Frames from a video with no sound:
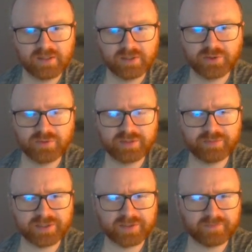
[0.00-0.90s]
So you need to
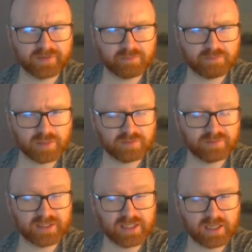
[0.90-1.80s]
play something like bishop
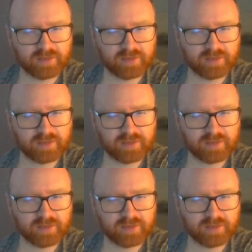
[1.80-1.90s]
d,